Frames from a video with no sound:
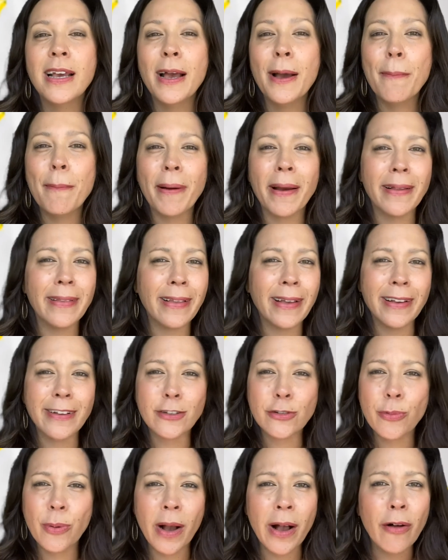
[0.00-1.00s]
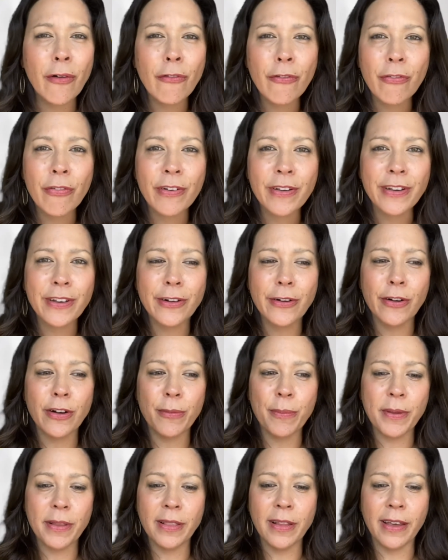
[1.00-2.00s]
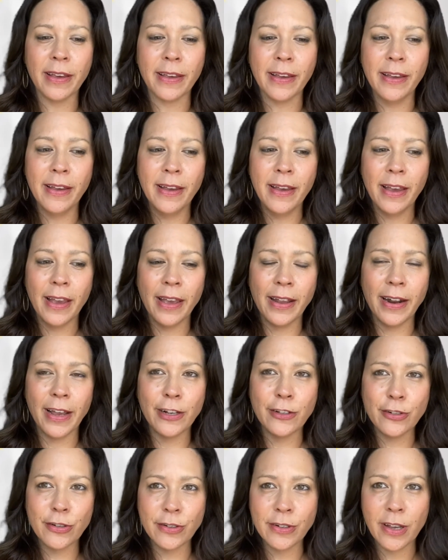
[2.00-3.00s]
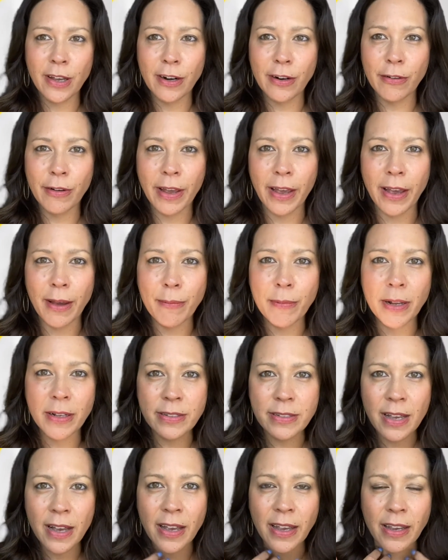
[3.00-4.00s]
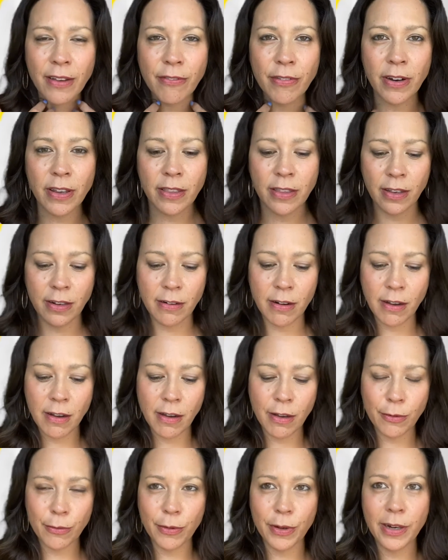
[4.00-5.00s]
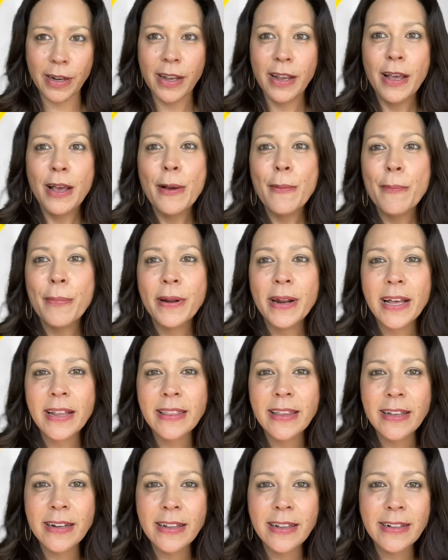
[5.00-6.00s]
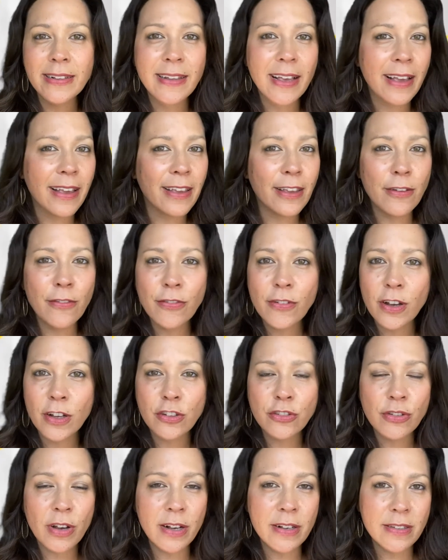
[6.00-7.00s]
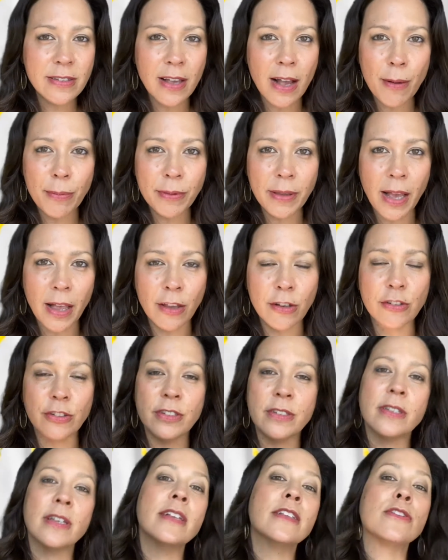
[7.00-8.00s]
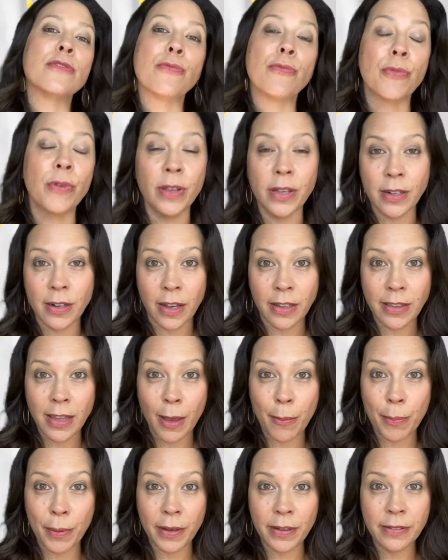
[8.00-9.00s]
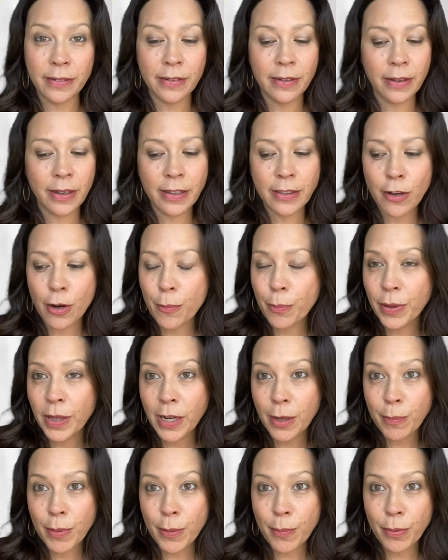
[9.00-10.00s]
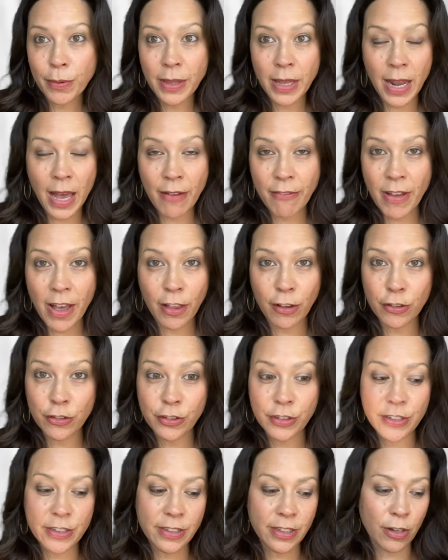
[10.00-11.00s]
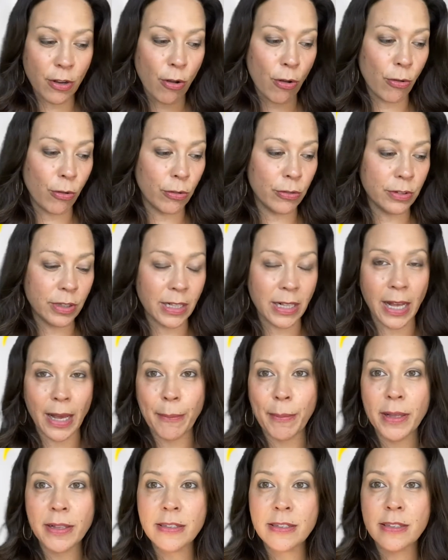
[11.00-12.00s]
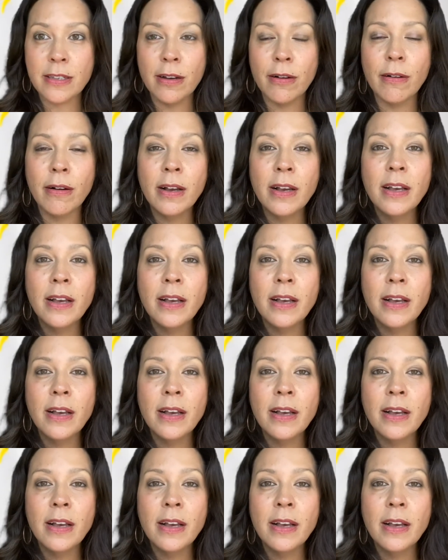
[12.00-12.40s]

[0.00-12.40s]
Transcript: by like 12. You know what I mean? Like, and I turned out okay. I'm not dying of anything, knock on wood. But at the end of the day, you've got drugs to help the allergies. It's really not that big a deal. And there are plenty of people that have allergies in cold climates. So